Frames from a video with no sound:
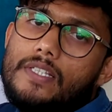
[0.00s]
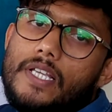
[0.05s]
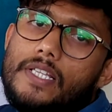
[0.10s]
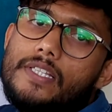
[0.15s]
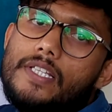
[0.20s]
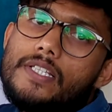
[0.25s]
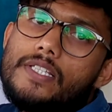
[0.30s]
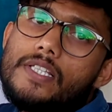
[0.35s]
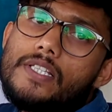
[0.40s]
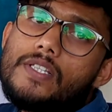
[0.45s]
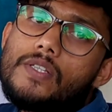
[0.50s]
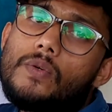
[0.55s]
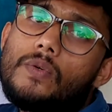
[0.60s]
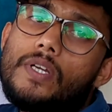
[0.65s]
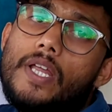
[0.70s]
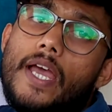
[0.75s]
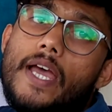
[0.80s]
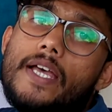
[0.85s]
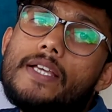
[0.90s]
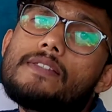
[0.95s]
Then this is
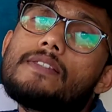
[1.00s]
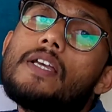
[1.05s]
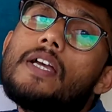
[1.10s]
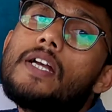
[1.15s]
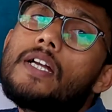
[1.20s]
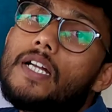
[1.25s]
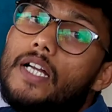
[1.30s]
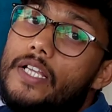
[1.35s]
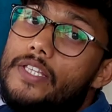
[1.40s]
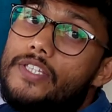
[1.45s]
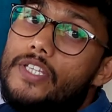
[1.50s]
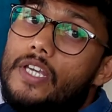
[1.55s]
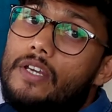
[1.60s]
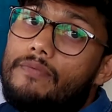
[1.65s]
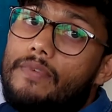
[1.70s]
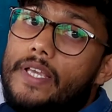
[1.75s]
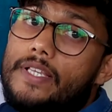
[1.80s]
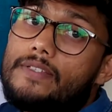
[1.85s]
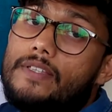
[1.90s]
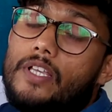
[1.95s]
known as
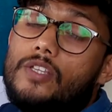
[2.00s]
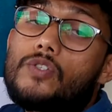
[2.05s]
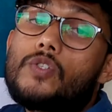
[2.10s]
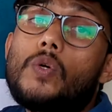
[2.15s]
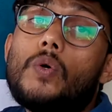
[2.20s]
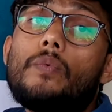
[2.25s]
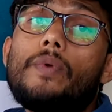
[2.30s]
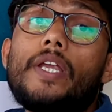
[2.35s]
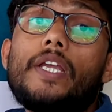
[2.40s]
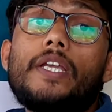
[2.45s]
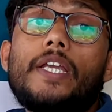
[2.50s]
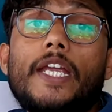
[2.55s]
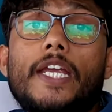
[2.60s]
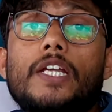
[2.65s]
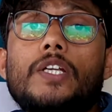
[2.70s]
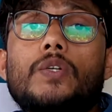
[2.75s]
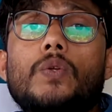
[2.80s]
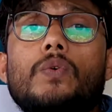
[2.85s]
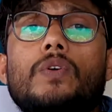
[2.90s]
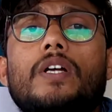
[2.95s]
conservation. So we
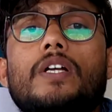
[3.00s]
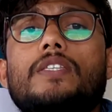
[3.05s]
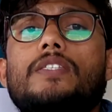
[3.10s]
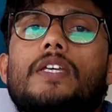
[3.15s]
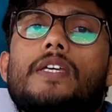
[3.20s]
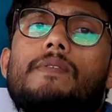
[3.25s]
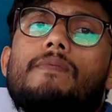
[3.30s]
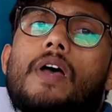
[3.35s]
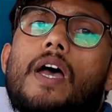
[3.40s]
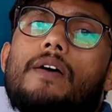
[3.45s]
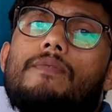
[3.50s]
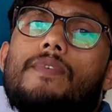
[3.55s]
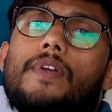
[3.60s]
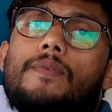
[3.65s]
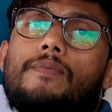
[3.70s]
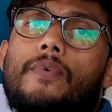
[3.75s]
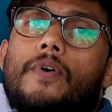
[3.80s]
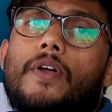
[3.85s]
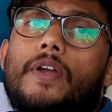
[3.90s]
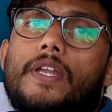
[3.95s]
need to conserve
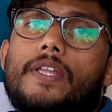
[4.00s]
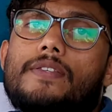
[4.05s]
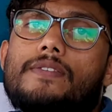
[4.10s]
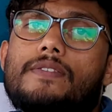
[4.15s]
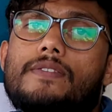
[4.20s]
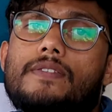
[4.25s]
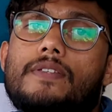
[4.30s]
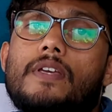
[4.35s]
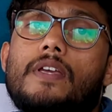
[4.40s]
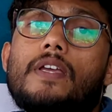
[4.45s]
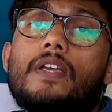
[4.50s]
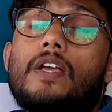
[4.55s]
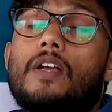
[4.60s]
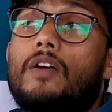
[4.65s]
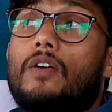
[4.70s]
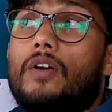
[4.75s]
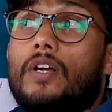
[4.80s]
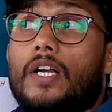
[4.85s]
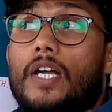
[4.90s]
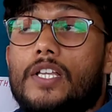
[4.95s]
our forest,
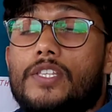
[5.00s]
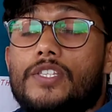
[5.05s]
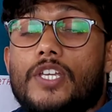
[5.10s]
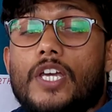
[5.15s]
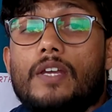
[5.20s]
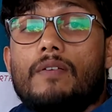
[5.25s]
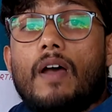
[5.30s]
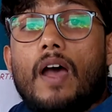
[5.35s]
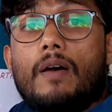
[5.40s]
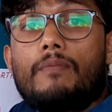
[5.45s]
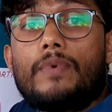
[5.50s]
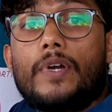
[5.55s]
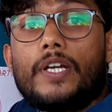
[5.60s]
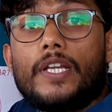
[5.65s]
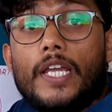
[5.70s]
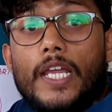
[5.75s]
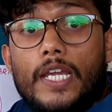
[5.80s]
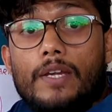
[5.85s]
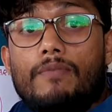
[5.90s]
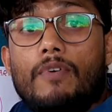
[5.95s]
conserve
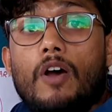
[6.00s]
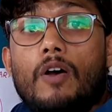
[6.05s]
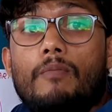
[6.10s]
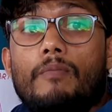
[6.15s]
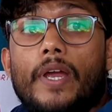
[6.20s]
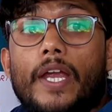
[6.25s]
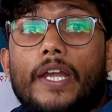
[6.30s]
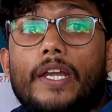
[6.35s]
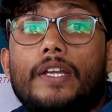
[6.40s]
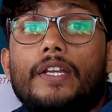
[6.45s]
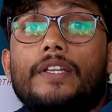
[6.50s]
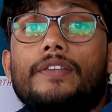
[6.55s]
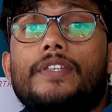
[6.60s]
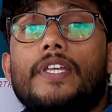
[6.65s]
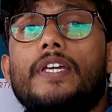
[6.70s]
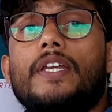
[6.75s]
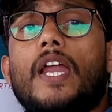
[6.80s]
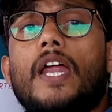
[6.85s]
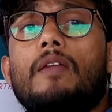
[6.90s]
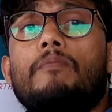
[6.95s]
our environment.
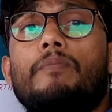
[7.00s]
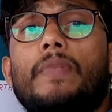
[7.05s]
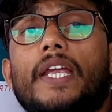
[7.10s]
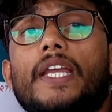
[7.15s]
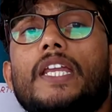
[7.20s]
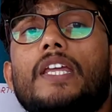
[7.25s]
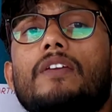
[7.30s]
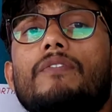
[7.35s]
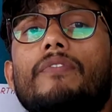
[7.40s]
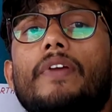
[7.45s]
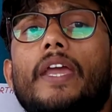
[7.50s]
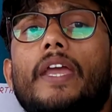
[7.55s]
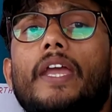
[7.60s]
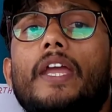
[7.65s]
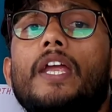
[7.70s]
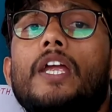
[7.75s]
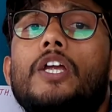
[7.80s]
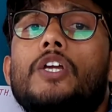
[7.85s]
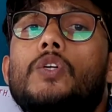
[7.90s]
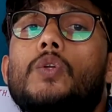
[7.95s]
There are many
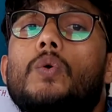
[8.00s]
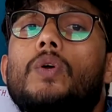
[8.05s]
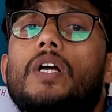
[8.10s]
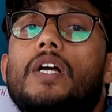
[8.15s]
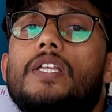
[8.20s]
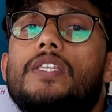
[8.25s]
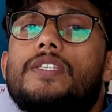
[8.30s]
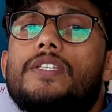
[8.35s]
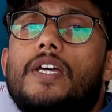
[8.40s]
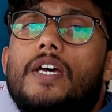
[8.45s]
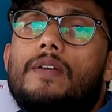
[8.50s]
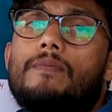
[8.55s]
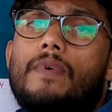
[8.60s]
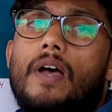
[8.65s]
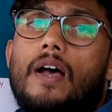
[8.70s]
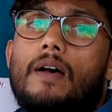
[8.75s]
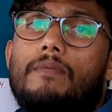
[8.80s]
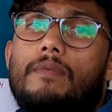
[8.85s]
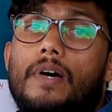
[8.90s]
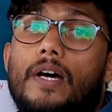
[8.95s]
ways to conserve
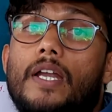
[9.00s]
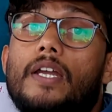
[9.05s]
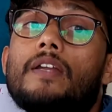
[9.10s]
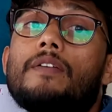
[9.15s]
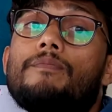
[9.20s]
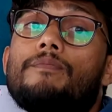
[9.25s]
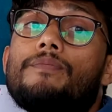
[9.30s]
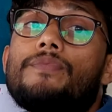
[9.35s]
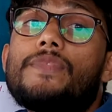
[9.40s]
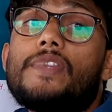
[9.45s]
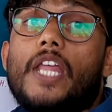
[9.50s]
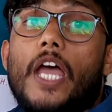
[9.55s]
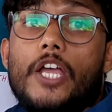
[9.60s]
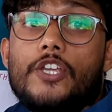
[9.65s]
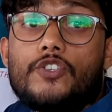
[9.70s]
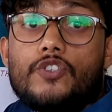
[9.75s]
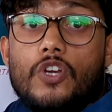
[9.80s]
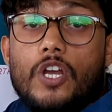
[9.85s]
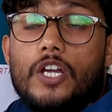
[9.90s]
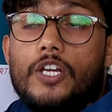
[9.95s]
our
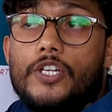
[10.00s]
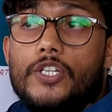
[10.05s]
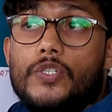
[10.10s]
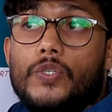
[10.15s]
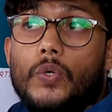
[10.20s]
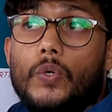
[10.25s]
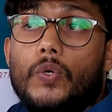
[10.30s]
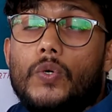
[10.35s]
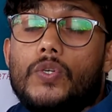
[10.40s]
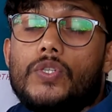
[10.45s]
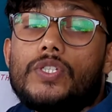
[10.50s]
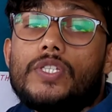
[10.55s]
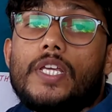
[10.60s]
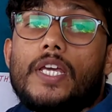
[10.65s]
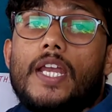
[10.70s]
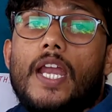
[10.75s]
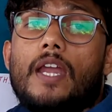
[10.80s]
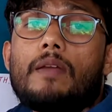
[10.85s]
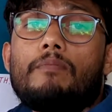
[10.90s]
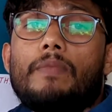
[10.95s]
natural resource.
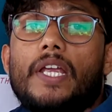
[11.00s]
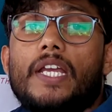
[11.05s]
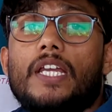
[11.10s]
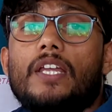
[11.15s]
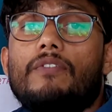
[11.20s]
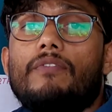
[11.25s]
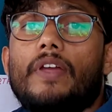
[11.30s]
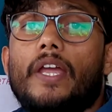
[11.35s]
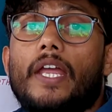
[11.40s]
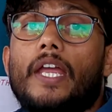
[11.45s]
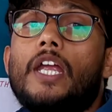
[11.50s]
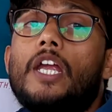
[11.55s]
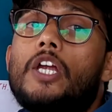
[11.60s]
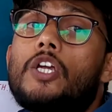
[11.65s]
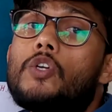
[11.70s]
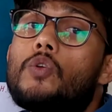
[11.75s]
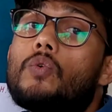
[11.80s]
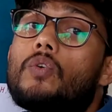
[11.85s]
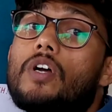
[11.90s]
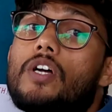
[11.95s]
There are many ways
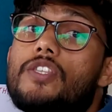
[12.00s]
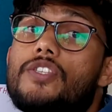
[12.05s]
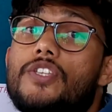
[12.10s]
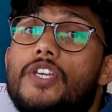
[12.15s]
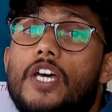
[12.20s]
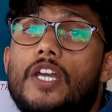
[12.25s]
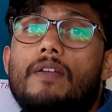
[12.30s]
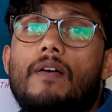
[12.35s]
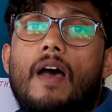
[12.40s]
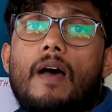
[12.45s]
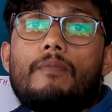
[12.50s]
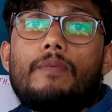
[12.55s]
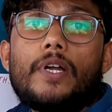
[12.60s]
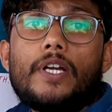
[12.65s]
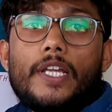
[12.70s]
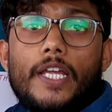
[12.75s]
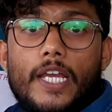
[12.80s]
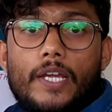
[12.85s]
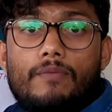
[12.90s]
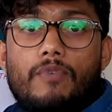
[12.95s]
to conserve
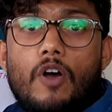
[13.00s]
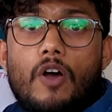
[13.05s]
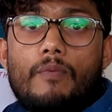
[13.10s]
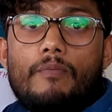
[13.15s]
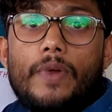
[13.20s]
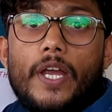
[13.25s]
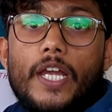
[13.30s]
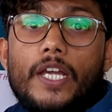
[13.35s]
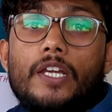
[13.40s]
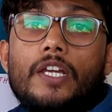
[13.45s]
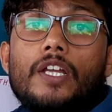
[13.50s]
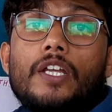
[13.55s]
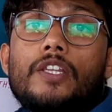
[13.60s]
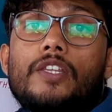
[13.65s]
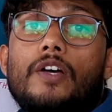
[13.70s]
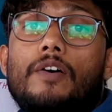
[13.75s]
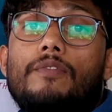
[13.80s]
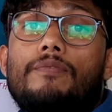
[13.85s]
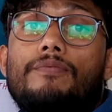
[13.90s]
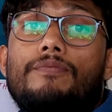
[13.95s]
our environment.
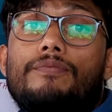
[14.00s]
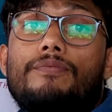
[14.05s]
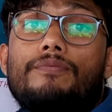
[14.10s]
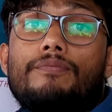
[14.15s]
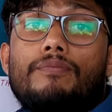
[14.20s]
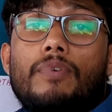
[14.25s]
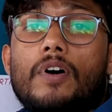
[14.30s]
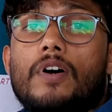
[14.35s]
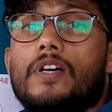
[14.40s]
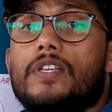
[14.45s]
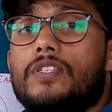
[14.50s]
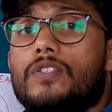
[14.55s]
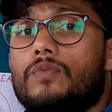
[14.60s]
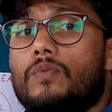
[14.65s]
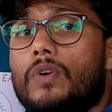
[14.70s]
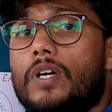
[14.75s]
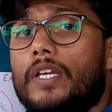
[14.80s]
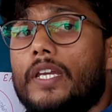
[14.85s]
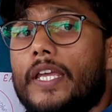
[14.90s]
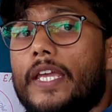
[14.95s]
The first
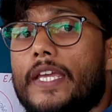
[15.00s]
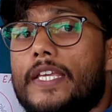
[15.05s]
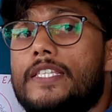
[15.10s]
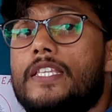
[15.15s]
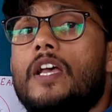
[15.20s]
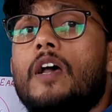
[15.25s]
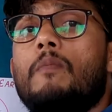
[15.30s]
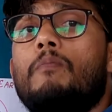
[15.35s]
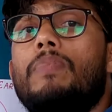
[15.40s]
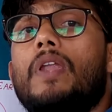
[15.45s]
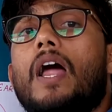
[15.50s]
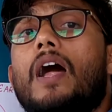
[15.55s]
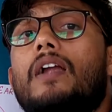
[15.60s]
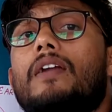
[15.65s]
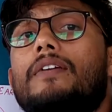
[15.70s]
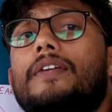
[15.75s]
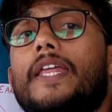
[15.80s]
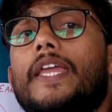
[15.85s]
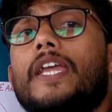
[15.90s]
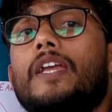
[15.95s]
one is
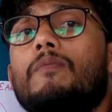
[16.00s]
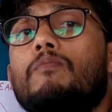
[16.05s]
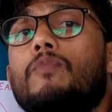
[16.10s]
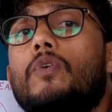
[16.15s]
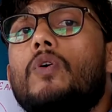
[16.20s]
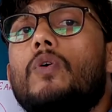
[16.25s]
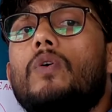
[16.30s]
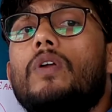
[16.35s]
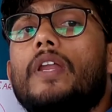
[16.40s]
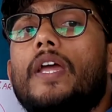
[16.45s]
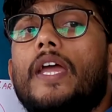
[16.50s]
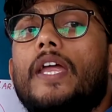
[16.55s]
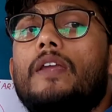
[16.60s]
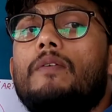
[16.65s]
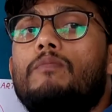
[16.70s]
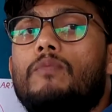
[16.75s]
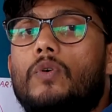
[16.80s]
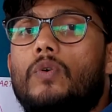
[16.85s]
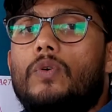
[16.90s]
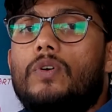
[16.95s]
planting more
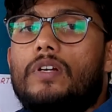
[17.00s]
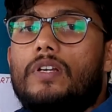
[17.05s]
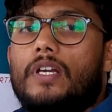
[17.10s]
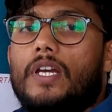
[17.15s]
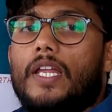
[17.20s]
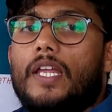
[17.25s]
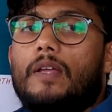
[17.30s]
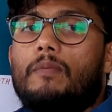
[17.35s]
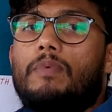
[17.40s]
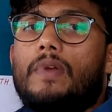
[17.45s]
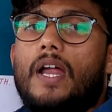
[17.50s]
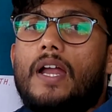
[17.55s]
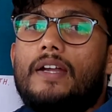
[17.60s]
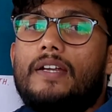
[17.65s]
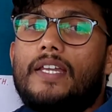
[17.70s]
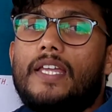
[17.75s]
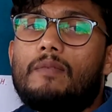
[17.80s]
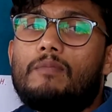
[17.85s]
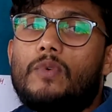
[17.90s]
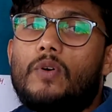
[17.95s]
and more tree.
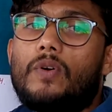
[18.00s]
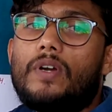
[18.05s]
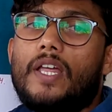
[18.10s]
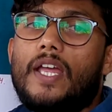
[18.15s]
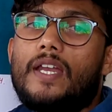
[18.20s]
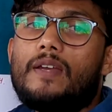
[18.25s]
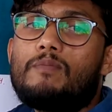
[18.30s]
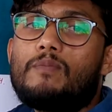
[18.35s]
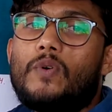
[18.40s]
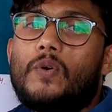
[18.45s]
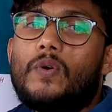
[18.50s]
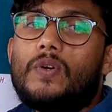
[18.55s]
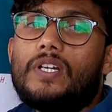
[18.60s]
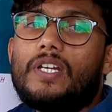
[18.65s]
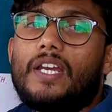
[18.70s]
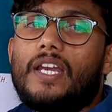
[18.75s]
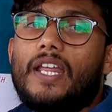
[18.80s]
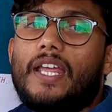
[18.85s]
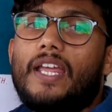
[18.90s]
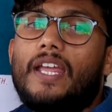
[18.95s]
Planting more and more
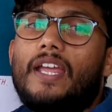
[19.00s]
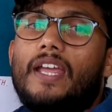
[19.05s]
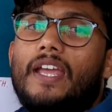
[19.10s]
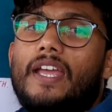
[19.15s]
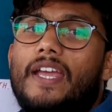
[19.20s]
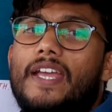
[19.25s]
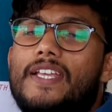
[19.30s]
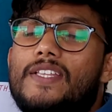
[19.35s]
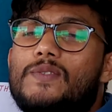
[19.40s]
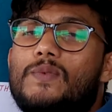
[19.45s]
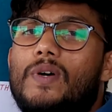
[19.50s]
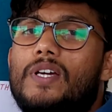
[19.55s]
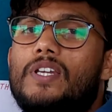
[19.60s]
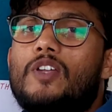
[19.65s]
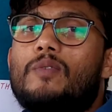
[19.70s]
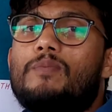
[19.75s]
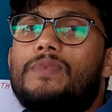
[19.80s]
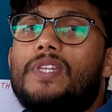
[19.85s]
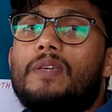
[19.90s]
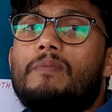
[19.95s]
tree is one
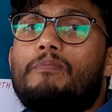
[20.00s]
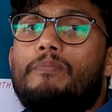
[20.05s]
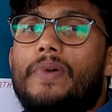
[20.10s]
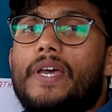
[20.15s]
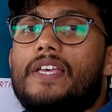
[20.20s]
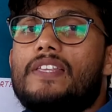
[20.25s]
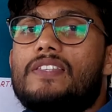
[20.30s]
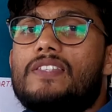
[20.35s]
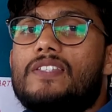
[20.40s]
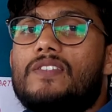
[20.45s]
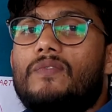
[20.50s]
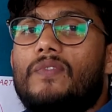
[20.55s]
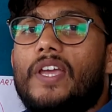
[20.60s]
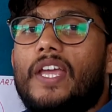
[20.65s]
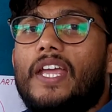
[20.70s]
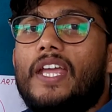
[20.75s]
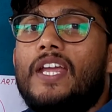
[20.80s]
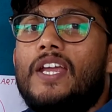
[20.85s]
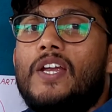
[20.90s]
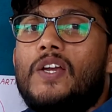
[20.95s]
of the best
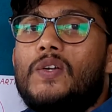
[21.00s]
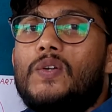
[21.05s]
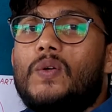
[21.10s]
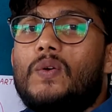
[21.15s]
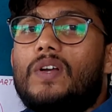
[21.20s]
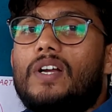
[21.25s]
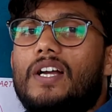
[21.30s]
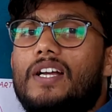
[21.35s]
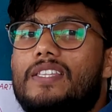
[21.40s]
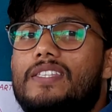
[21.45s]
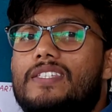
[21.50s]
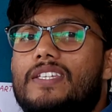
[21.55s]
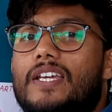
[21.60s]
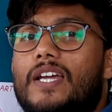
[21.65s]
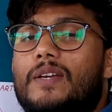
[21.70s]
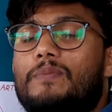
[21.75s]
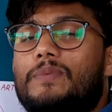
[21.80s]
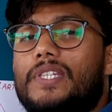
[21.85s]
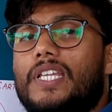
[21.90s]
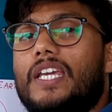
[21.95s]
way to
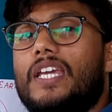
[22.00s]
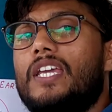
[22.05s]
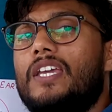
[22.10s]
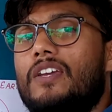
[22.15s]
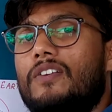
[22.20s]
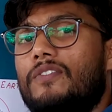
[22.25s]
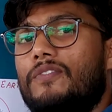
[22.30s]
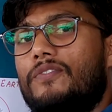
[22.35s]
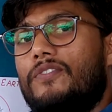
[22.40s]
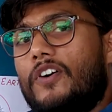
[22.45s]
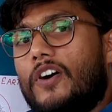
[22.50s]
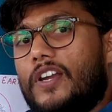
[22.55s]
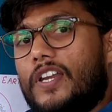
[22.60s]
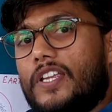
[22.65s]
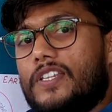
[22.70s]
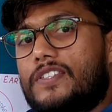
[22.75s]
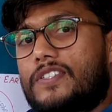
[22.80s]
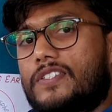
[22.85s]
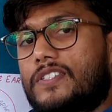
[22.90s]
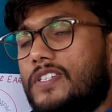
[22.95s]
conserve the
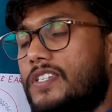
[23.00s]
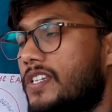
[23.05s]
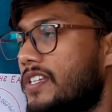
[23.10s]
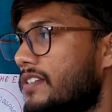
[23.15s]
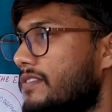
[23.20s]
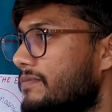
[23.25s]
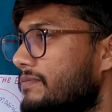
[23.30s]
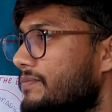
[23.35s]
forest.